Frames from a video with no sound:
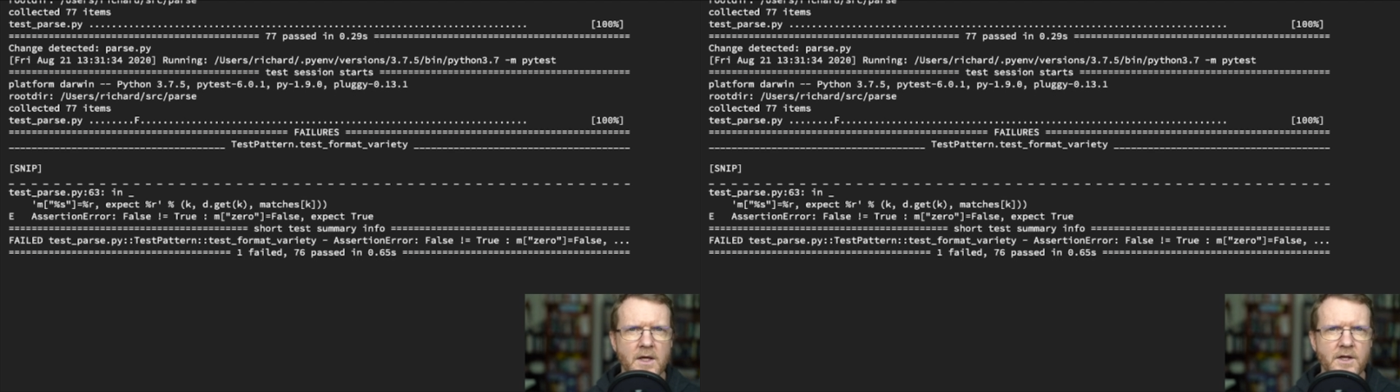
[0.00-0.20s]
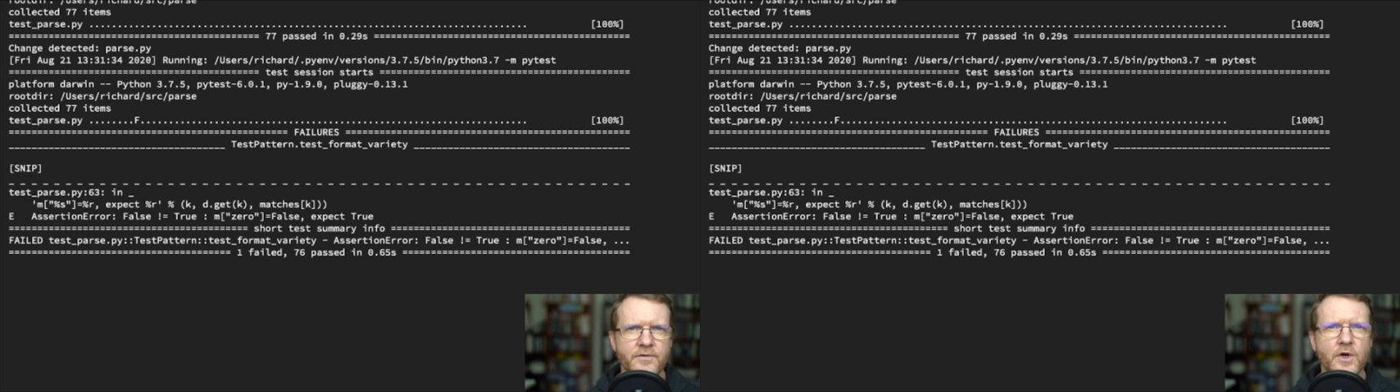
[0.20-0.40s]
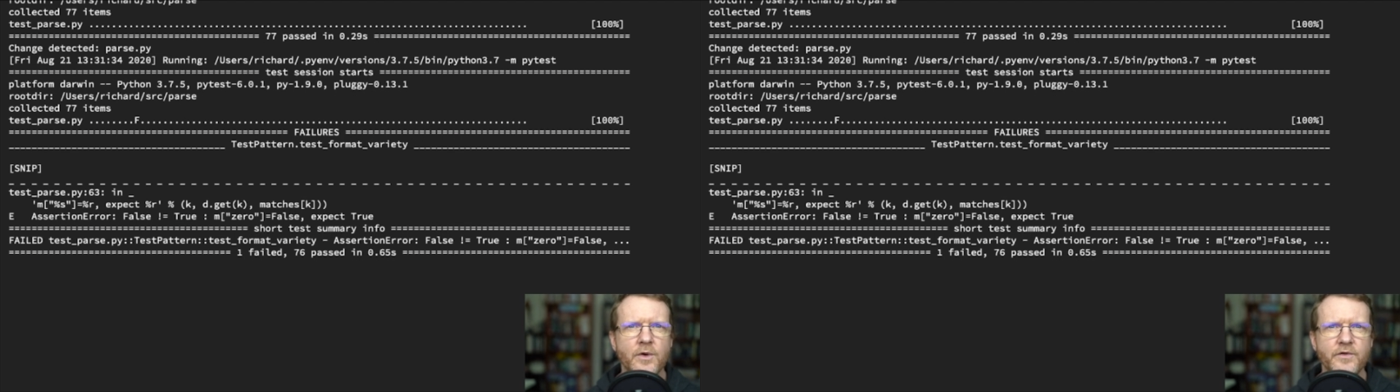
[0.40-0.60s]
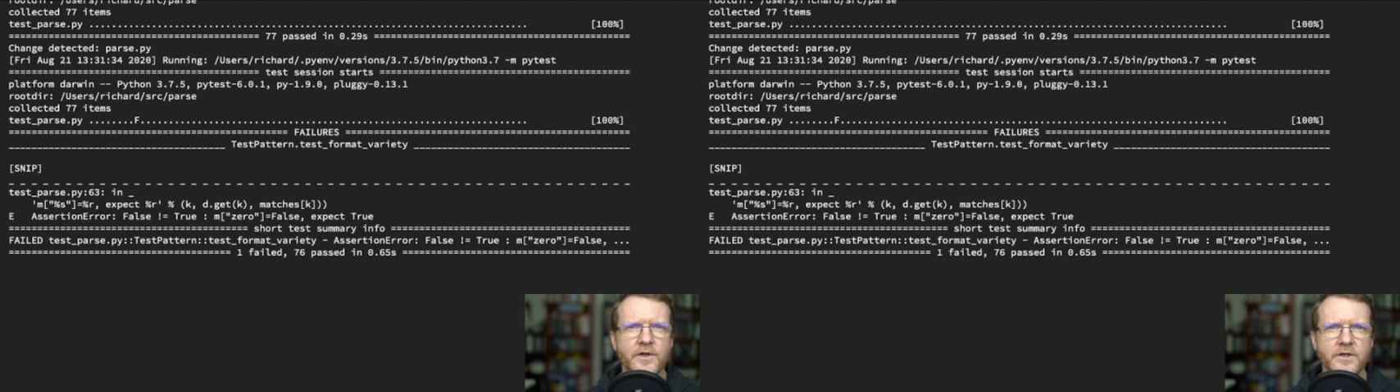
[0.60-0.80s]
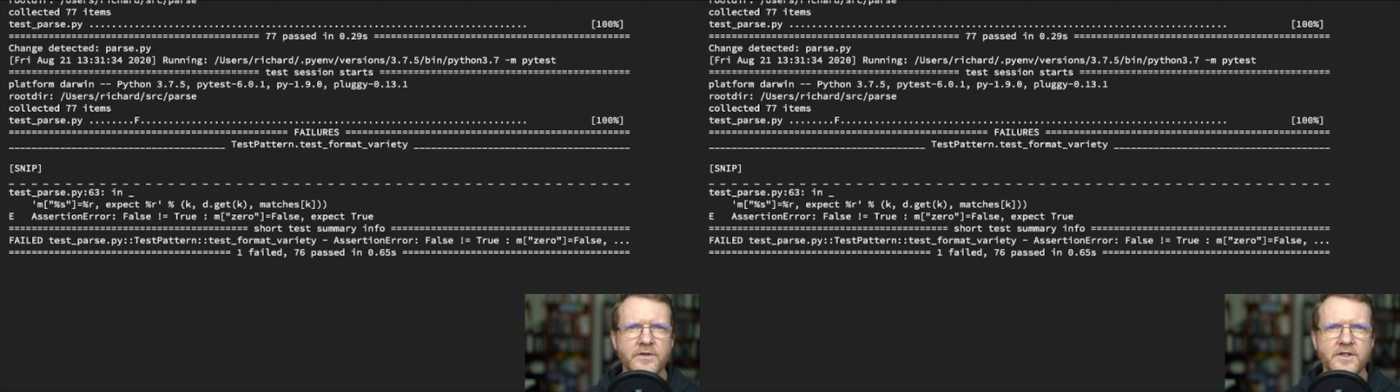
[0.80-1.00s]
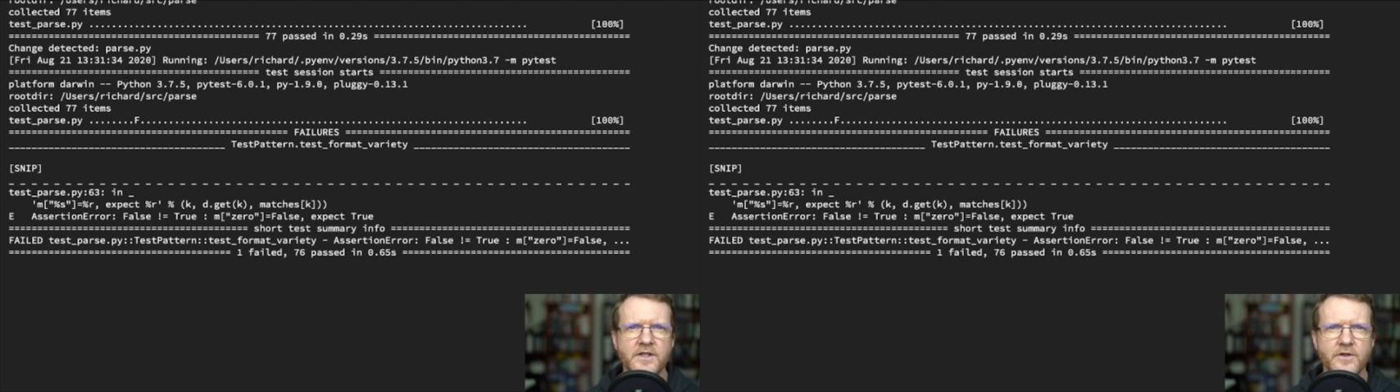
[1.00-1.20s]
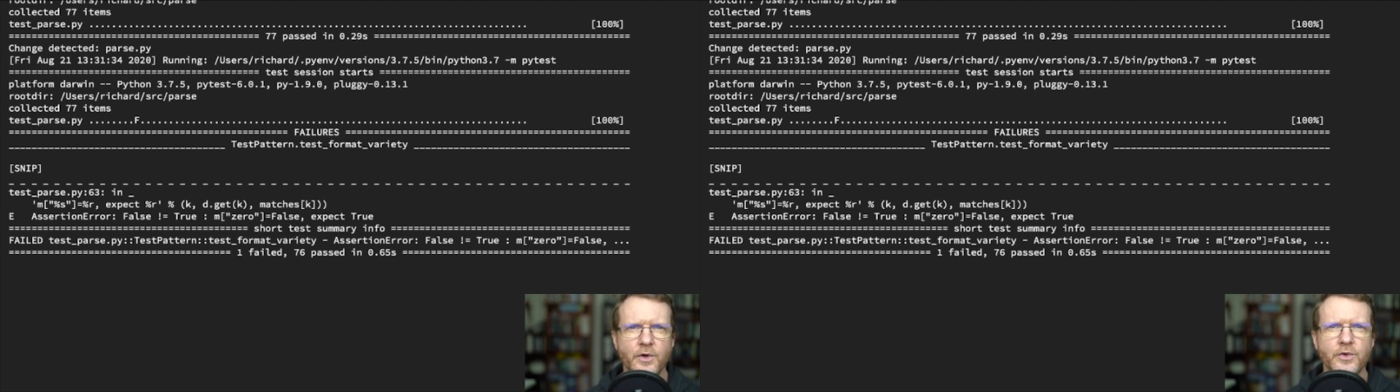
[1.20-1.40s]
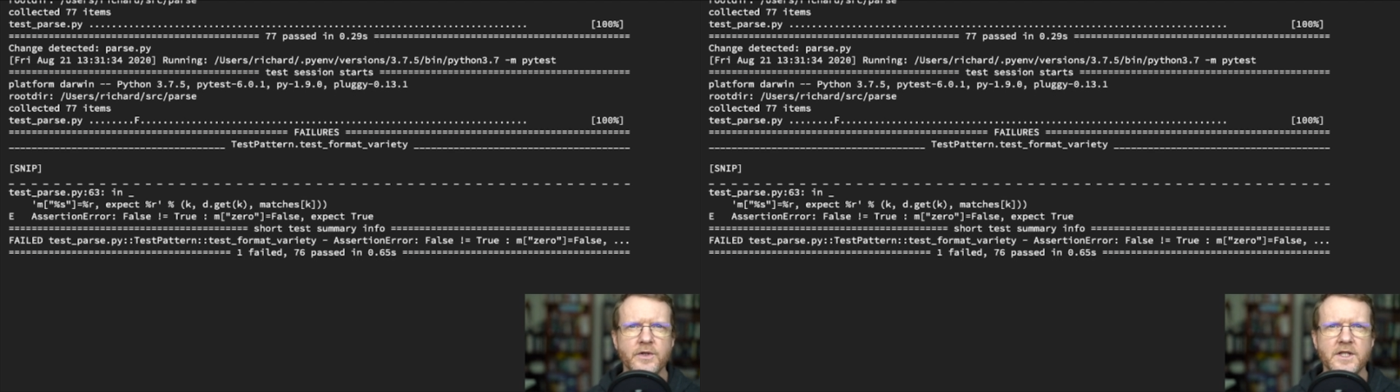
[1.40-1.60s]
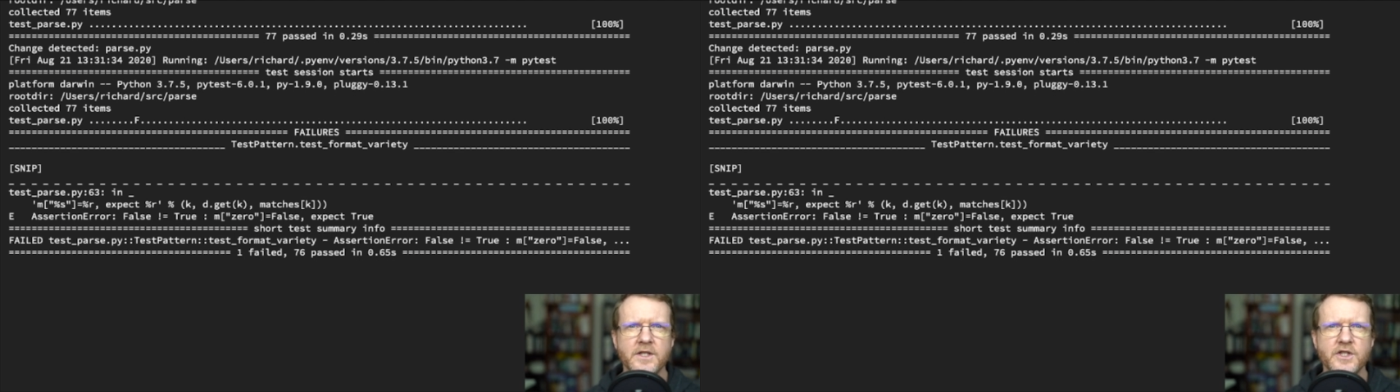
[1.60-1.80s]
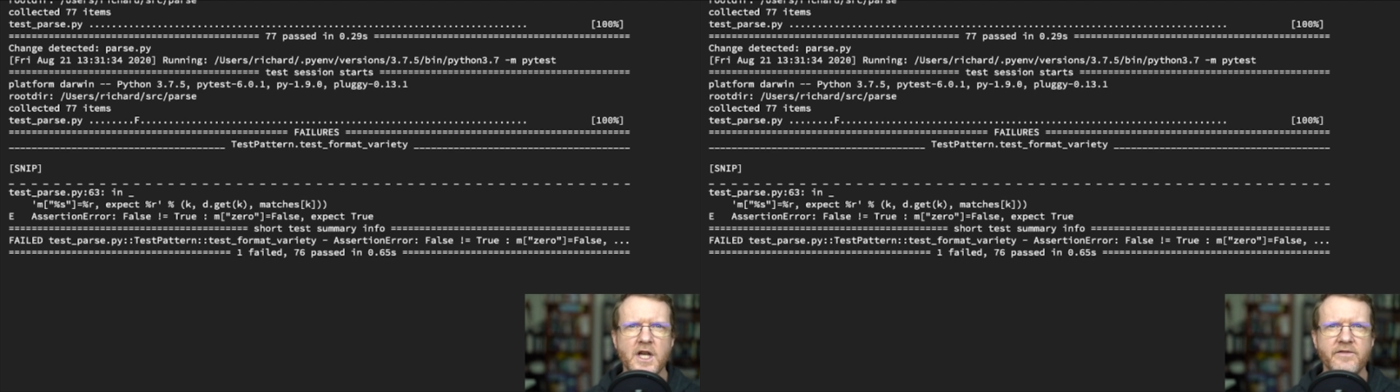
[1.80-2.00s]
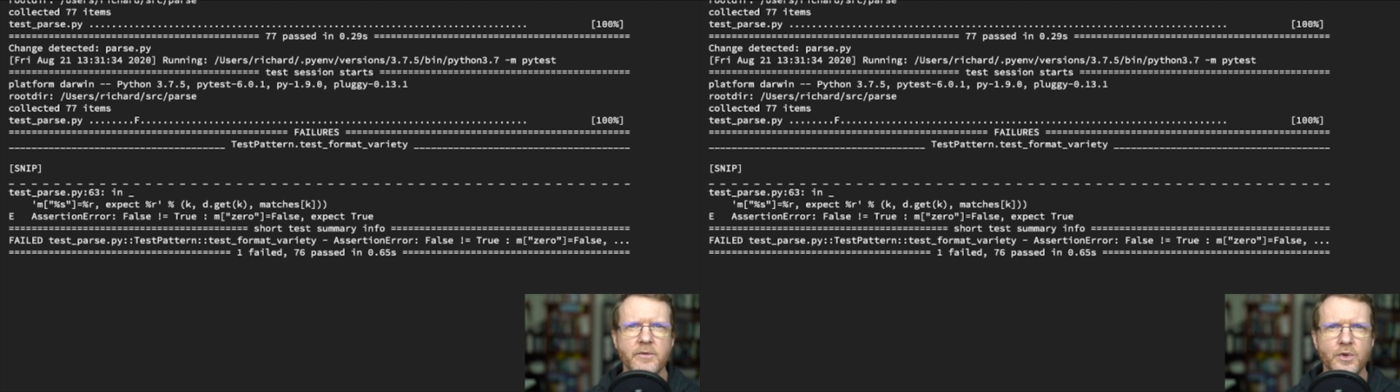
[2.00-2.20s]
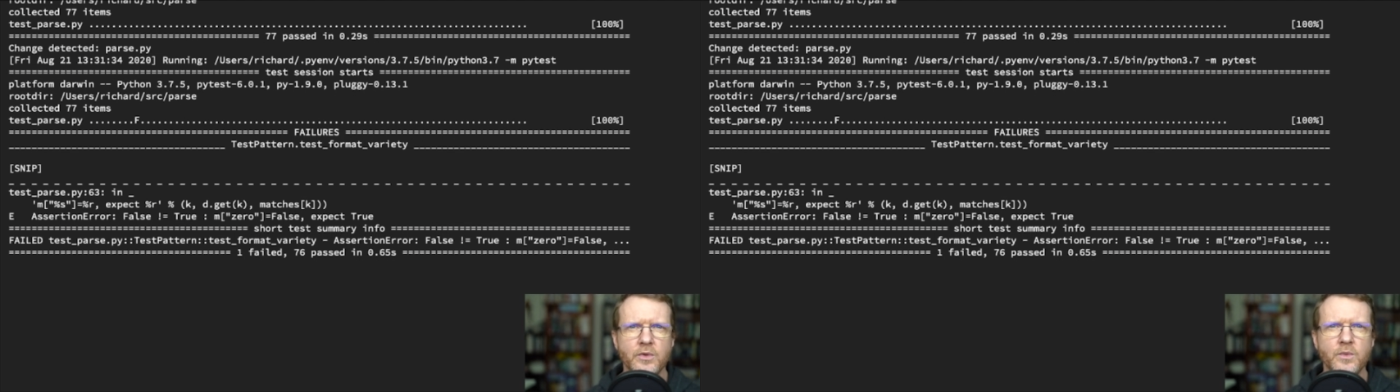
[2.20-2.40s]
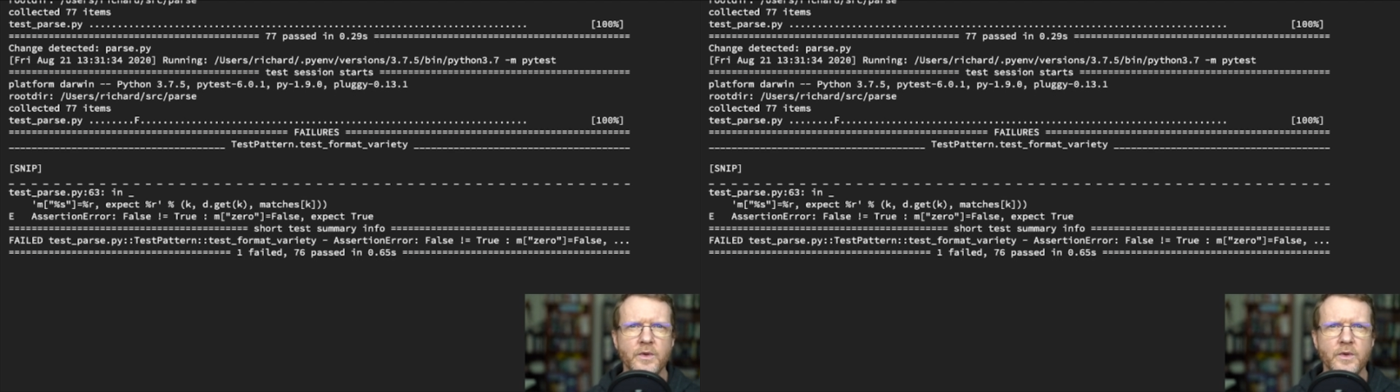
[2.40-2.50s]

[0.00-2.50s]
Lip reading: If confidence is only achievable